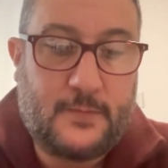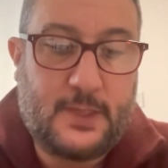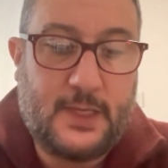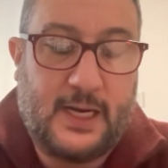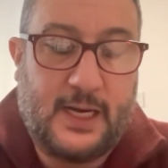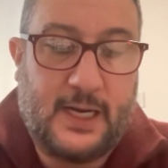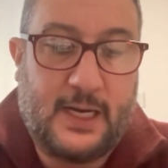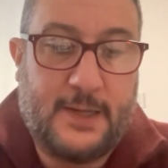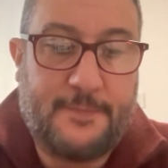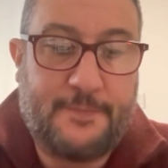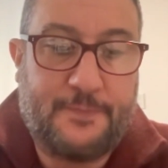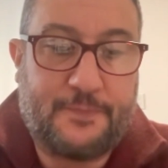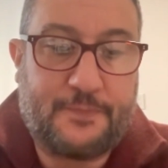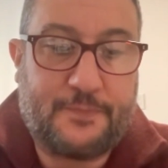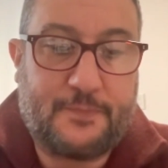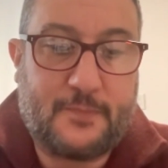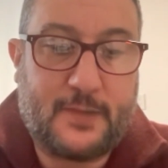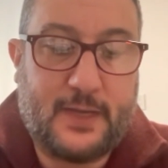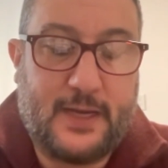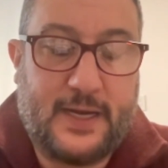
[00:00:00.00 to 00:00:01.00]
And
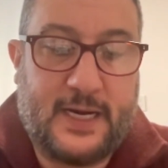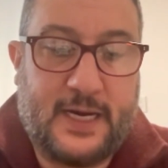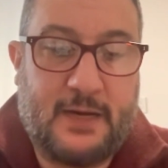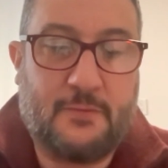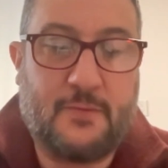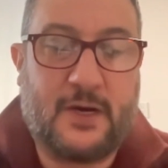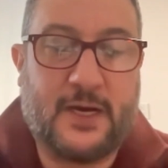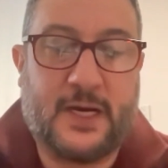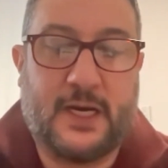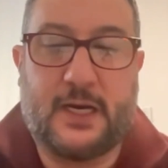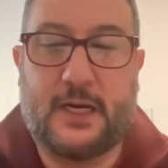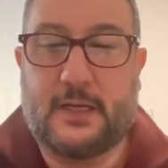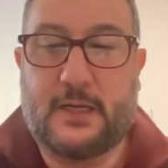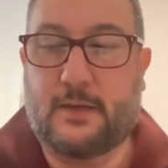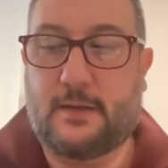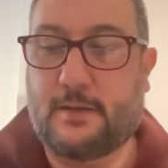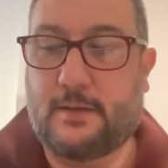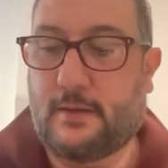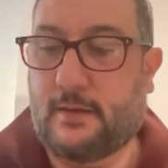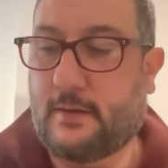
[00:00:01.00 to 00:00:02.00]
I want
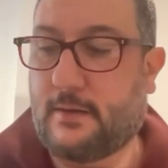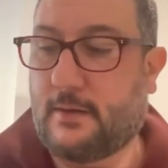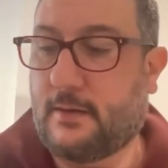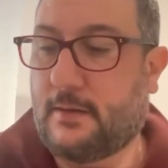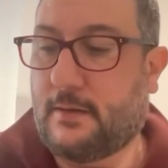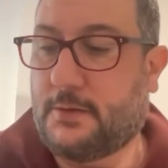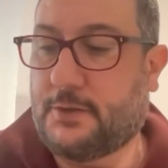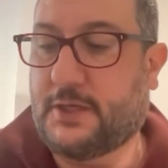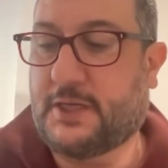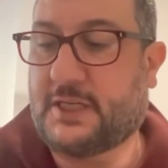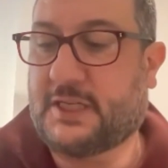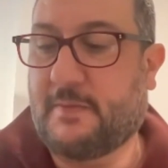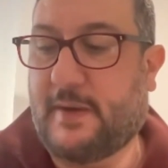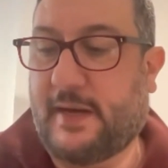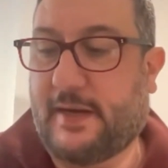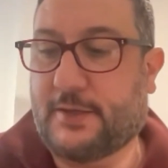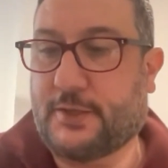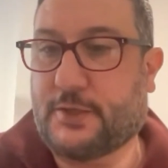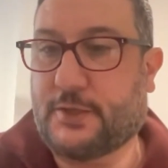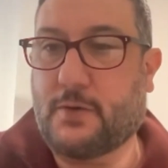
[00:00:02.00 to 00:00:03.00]
to just
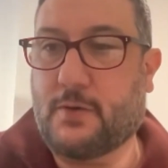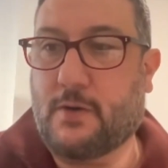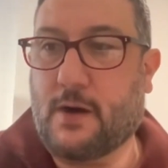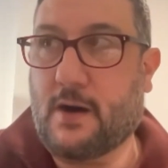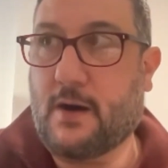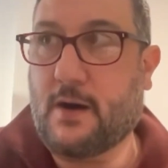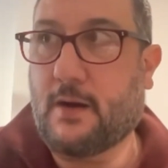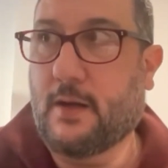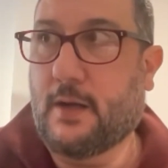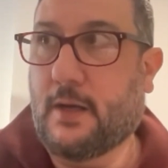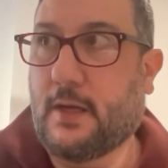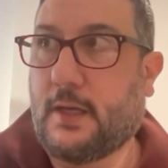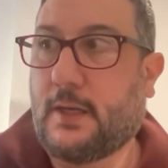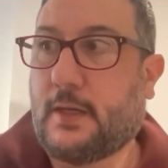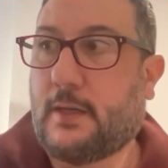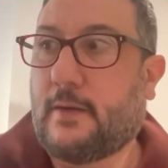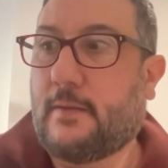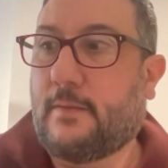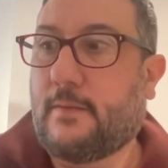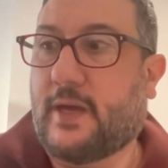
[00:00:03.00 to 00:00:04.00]
make sure
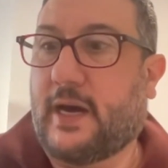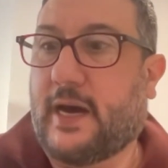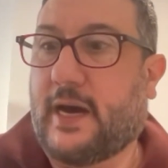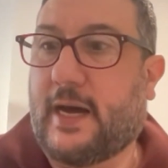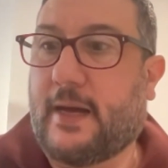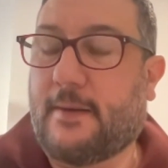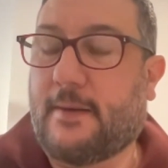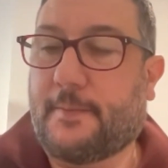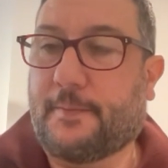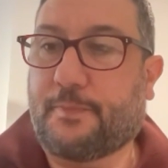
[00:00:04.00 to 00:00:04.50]
that